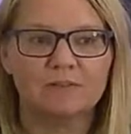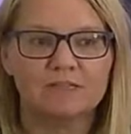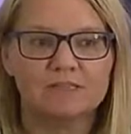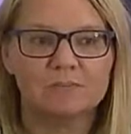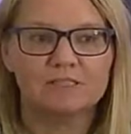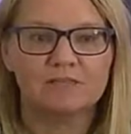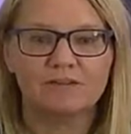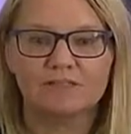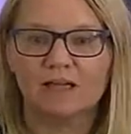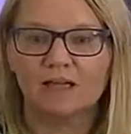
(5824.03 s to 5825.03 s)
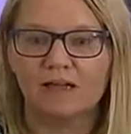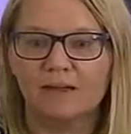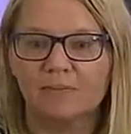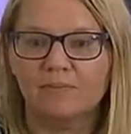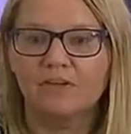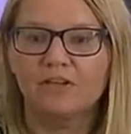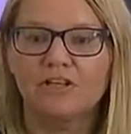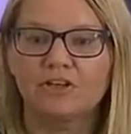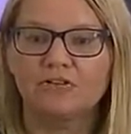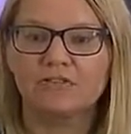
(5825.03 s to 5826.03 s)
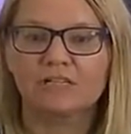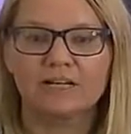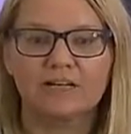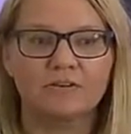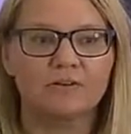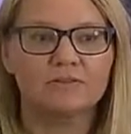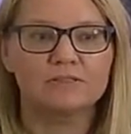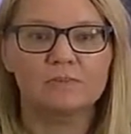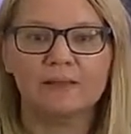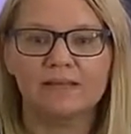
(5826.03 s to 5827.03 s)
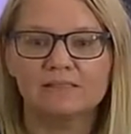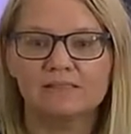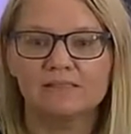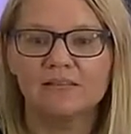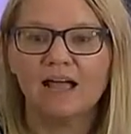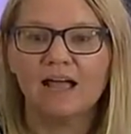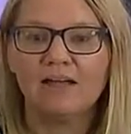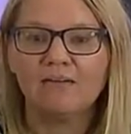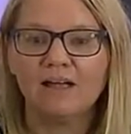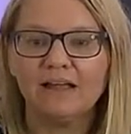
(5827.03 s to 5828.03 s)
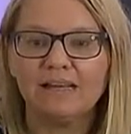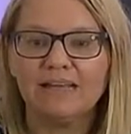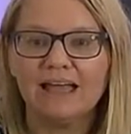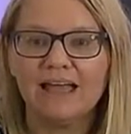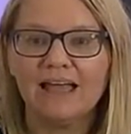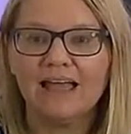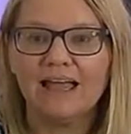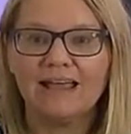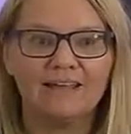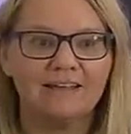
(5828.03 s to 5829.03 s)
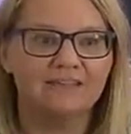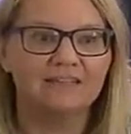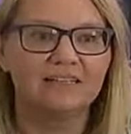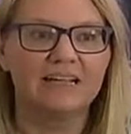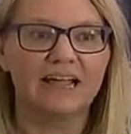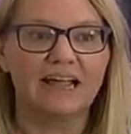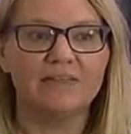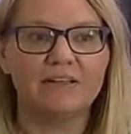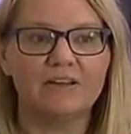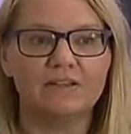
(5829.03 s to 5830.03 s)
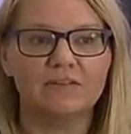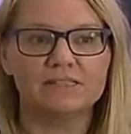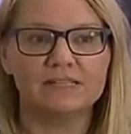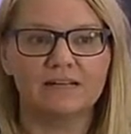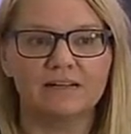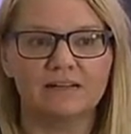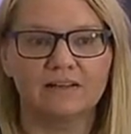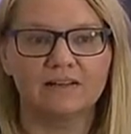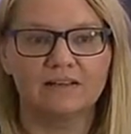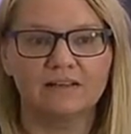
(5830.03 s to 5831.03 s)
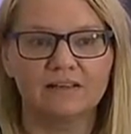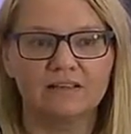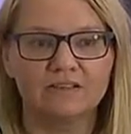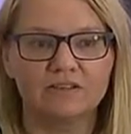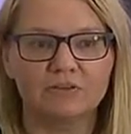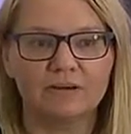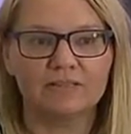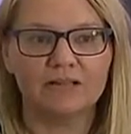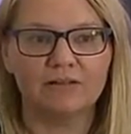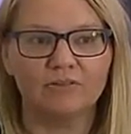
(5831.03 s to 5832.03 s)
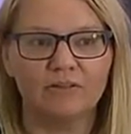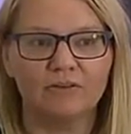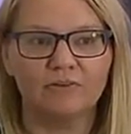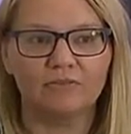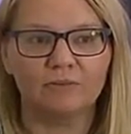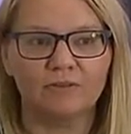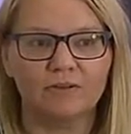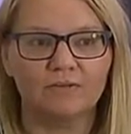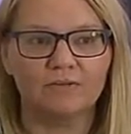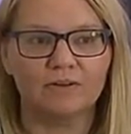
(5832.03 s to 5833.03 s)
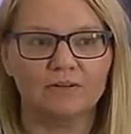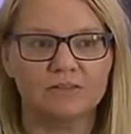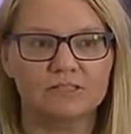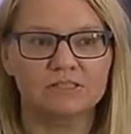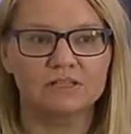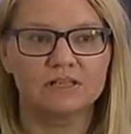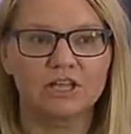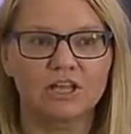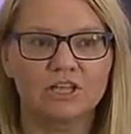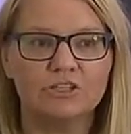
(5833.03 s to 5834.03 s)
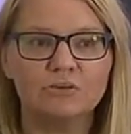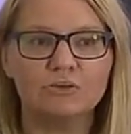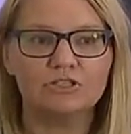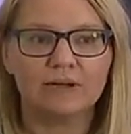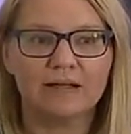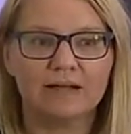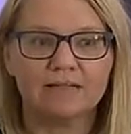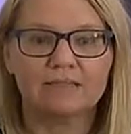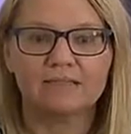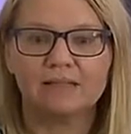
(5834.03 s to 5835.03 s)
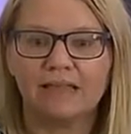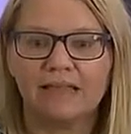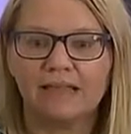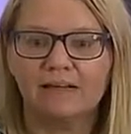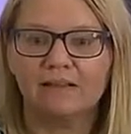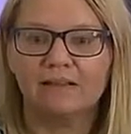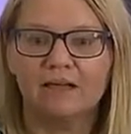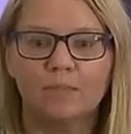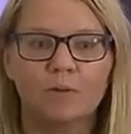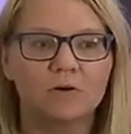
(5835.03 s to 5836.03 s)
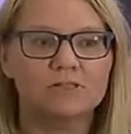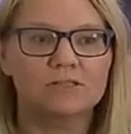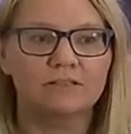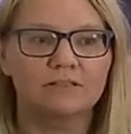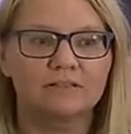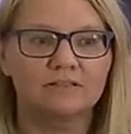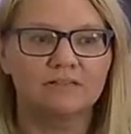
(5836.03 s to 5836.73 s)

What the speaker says: be a specific time. You're just in your own space. Hi, Ronnie. Hi. And then all of a sudden, direct download from the universe, you attract in a person